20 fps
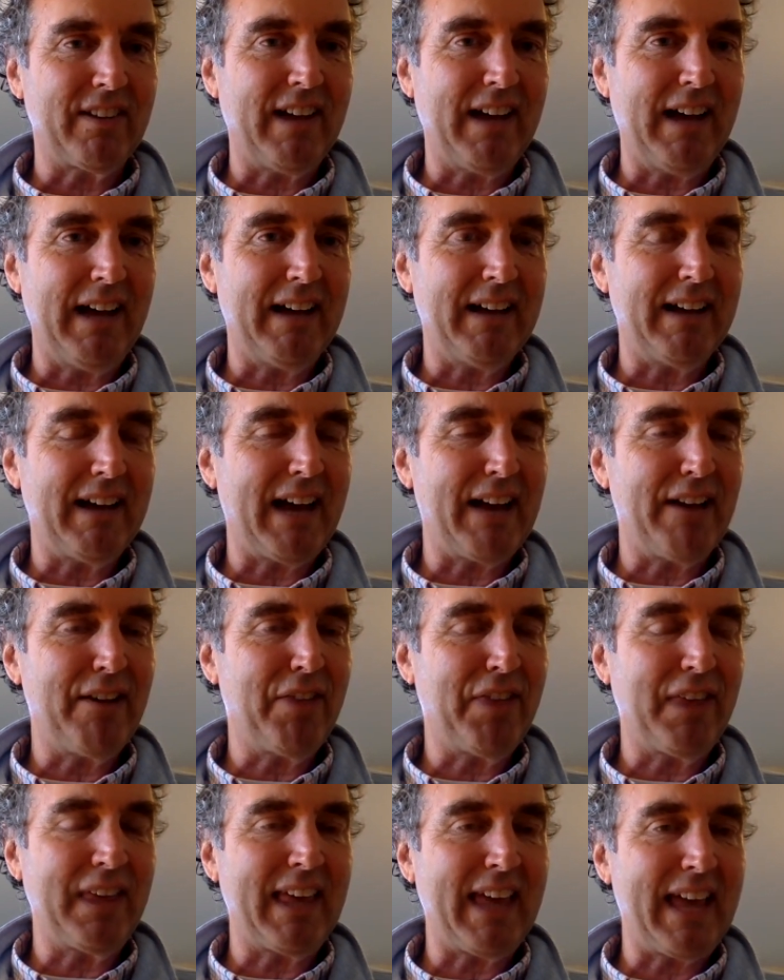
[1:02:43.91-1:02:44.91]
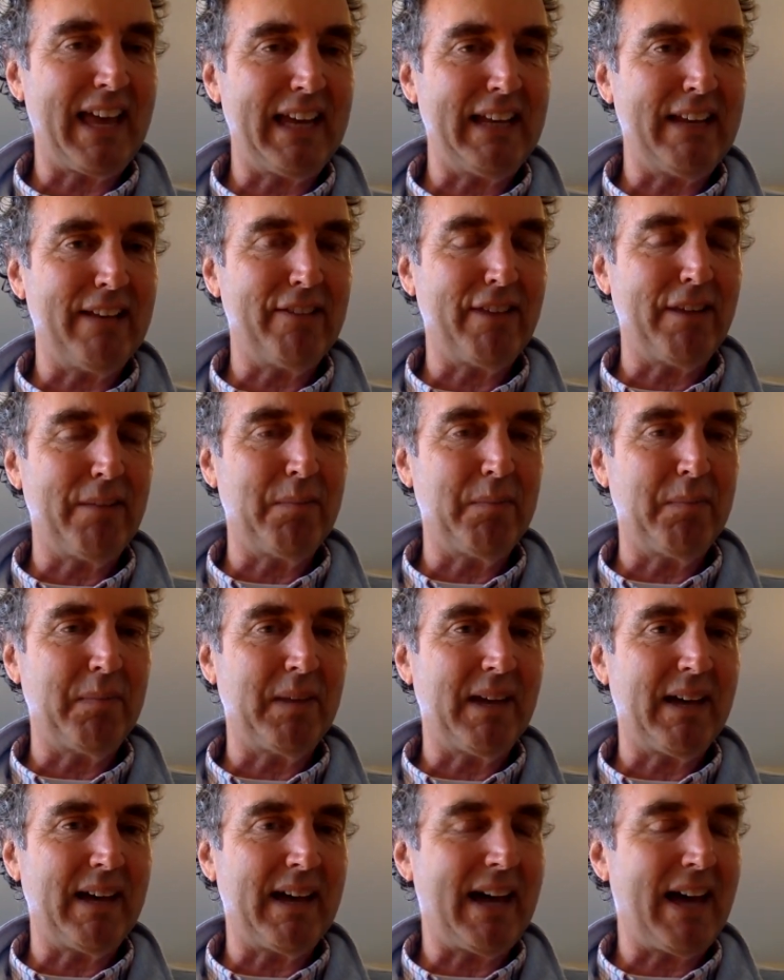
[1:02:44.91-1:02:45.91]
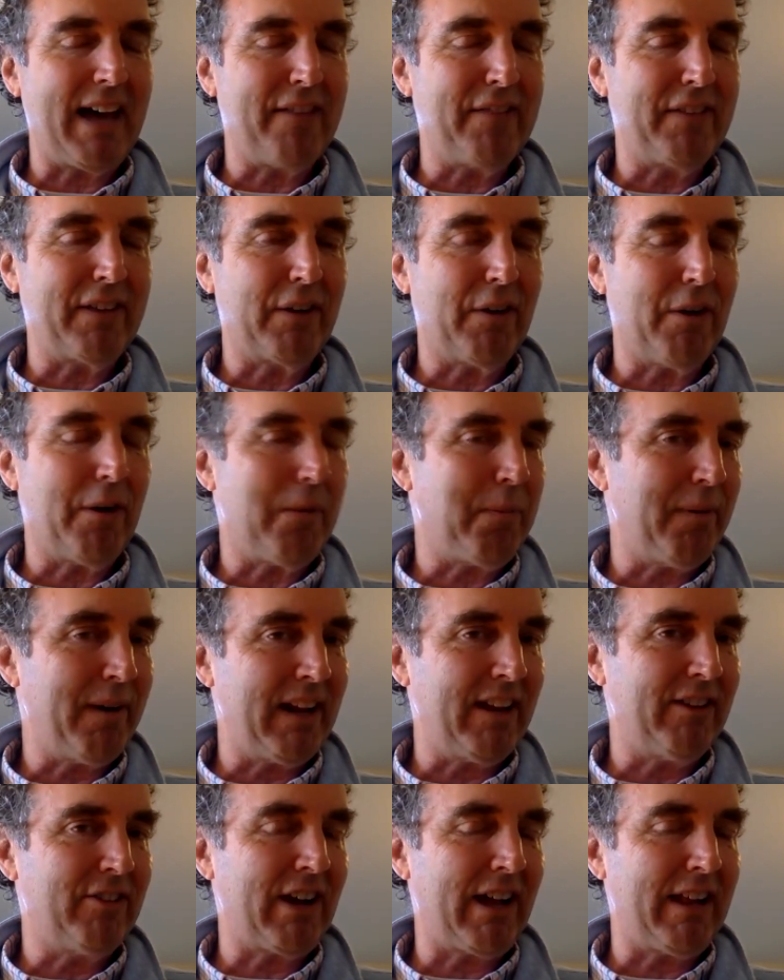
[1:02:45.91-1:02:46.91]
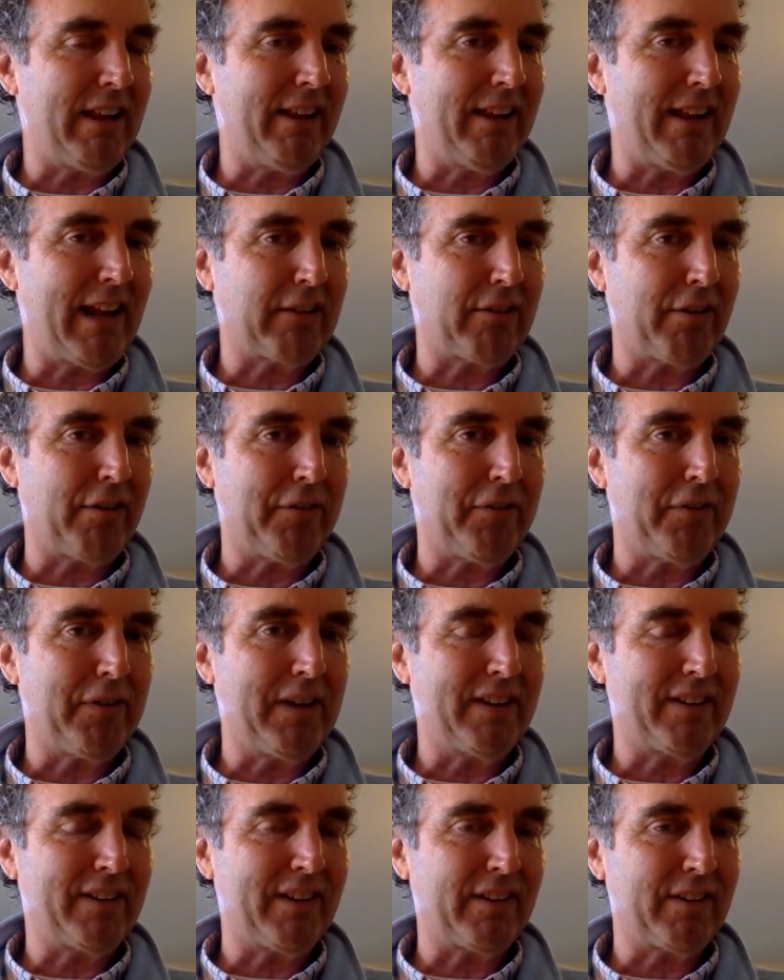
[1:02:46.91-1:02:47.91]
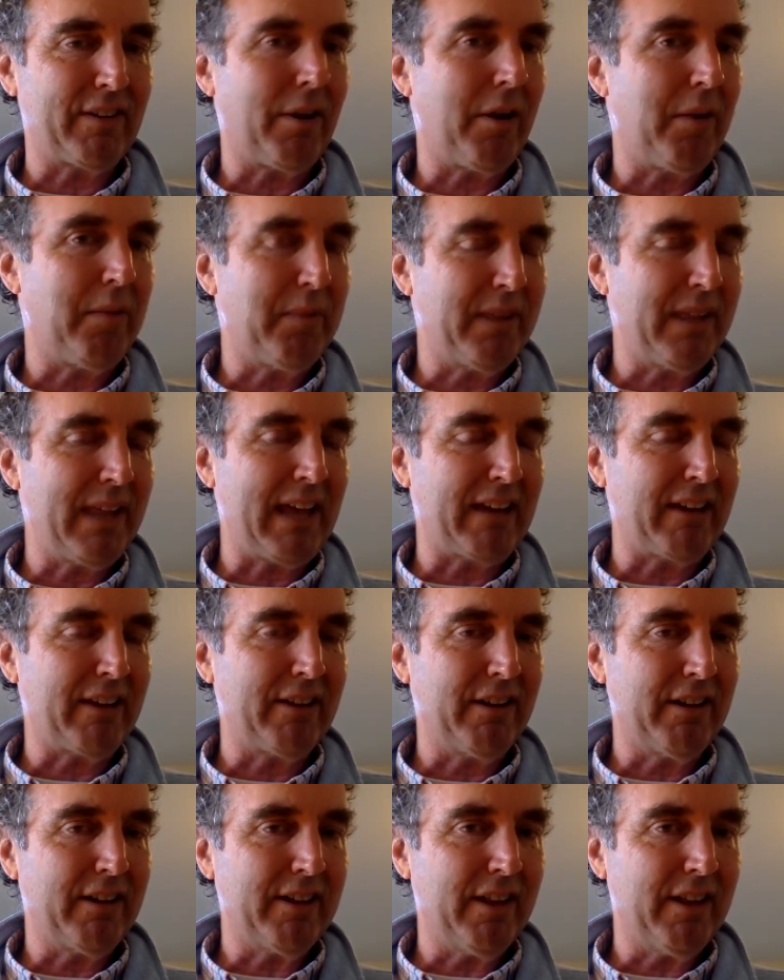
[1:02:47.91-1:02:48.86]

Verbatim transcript: Uh, I don't think any of them uh, have incorporated gel electrophoresis or molecular